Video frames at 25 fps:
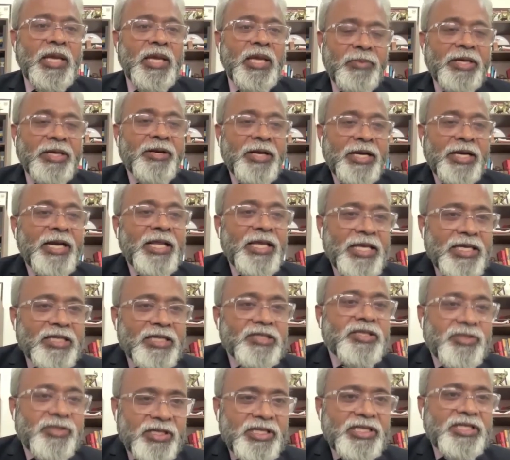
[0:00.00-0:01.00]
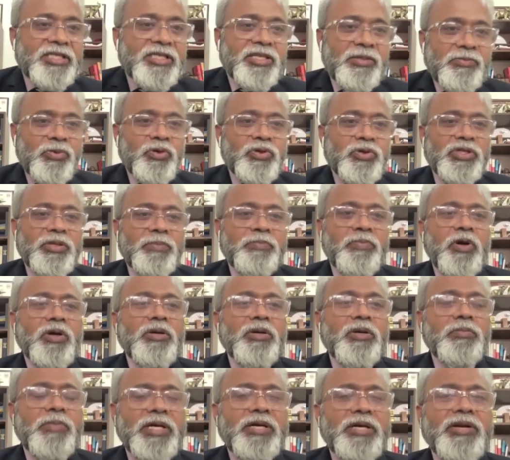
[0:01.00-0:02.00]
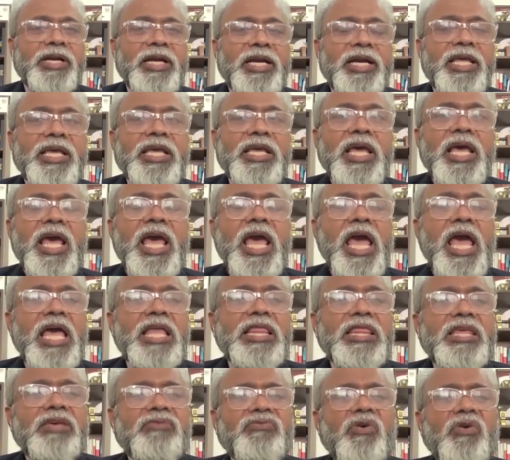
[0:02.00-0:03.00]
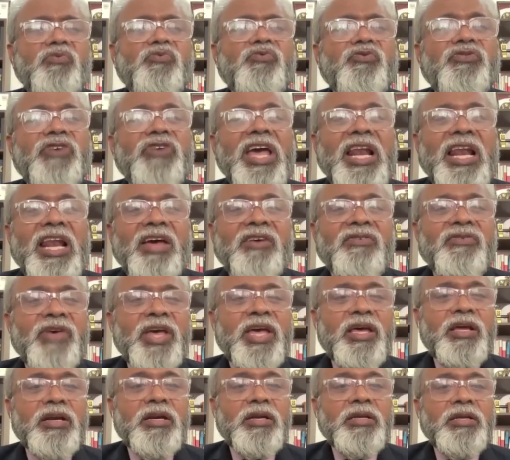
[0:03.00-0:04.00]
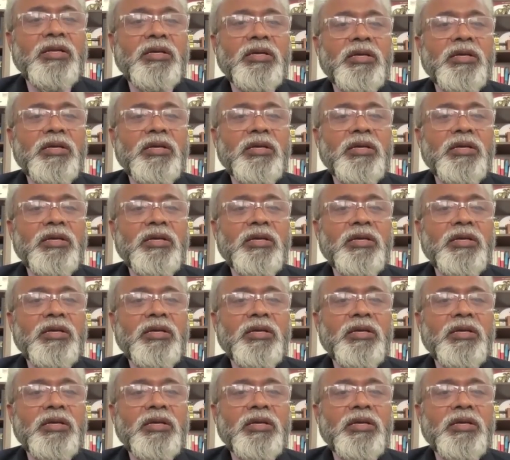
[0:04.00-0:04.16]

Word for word: I mean, reading history is the most important, but reading. And they were well aware.